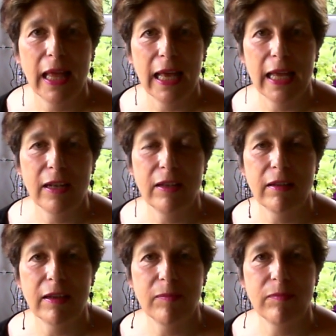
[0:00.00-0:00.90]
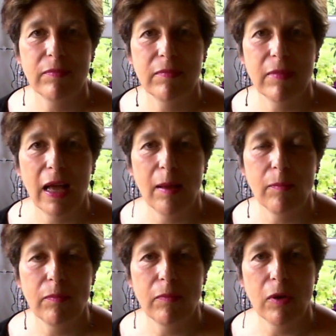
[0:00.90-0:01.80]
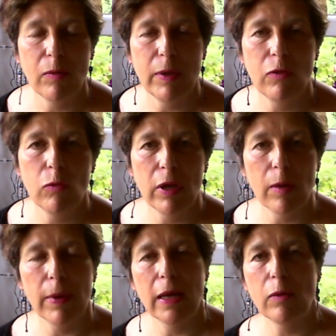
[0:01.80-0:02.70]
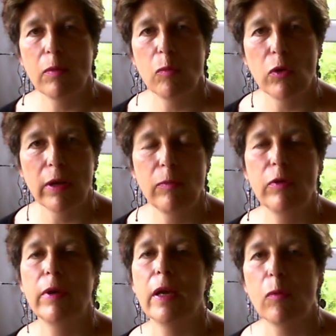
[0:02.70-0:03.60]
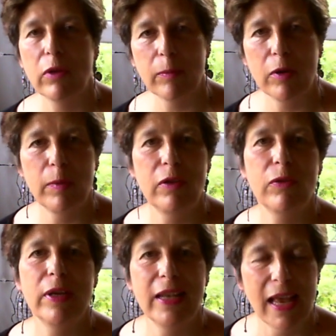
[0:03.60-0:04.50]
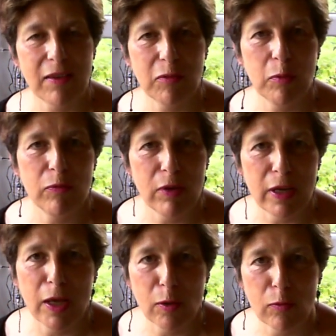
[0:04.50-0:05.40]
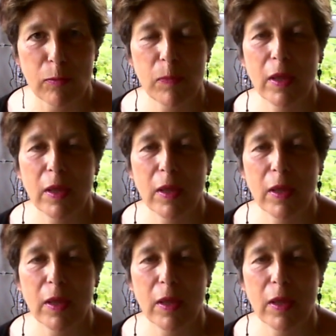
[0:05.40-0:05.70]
and I'm going to be talking about what I'm doing, what I'm going to be doing next with videos.